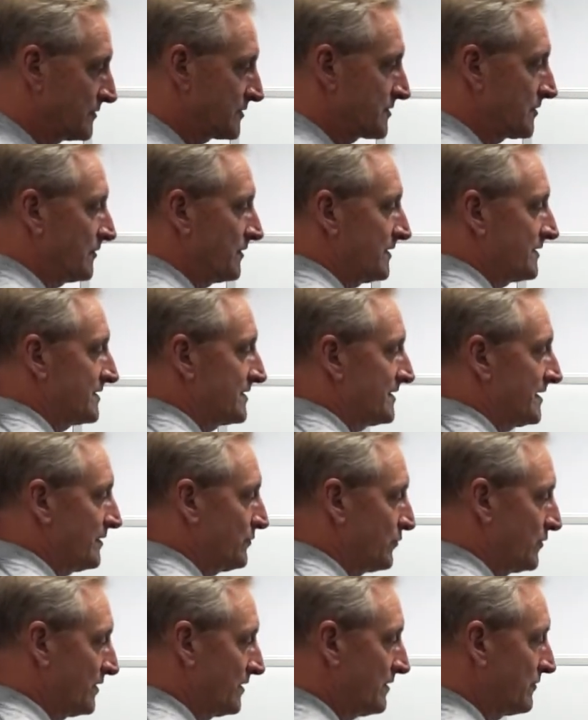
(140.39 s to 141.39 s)
So let's say
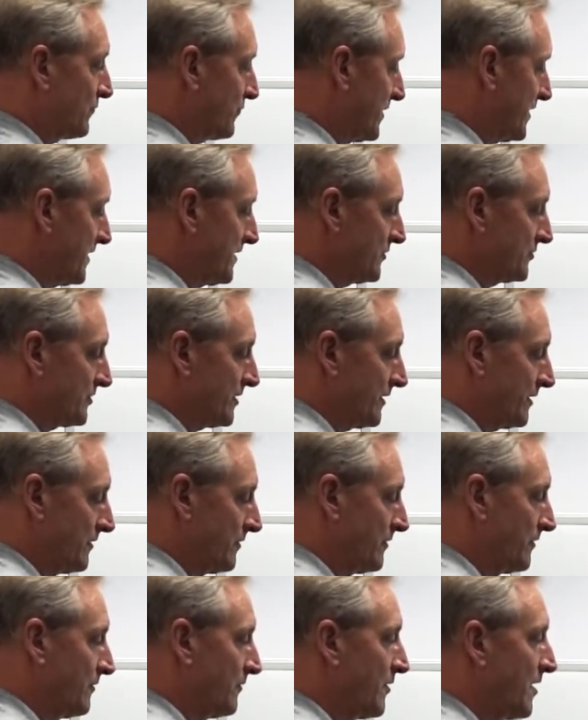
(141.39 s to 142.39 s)
within range
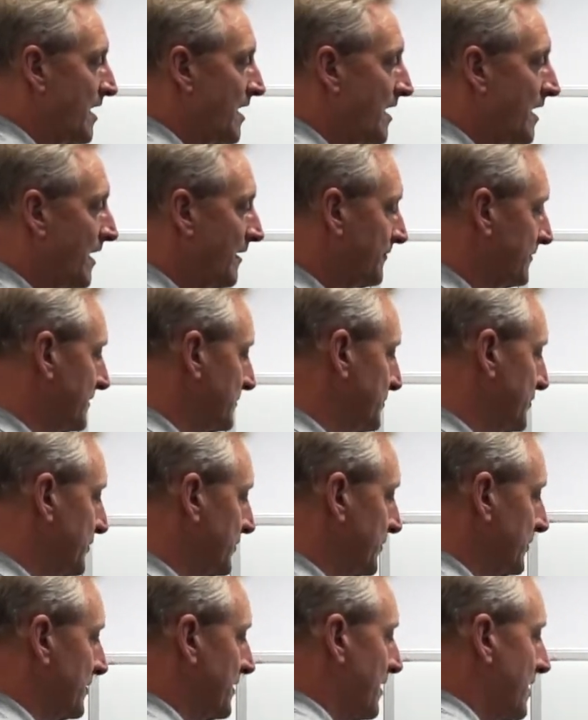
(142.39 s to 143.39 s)
here, I'm going to
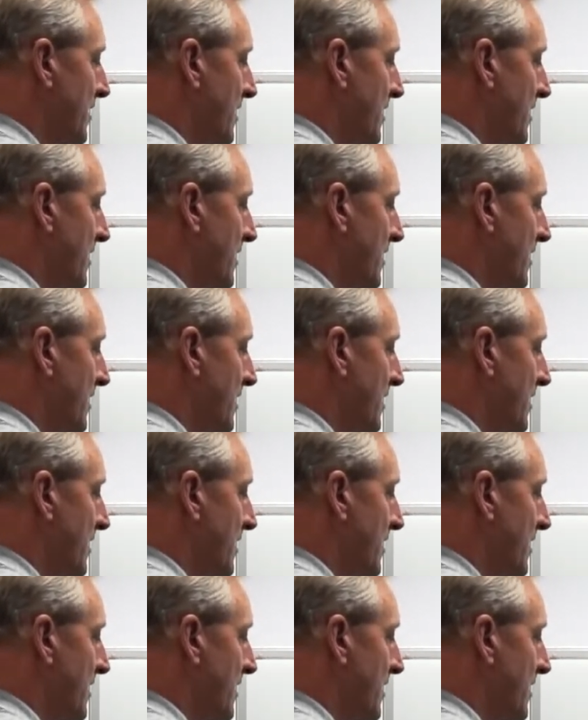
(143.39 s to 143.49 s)
put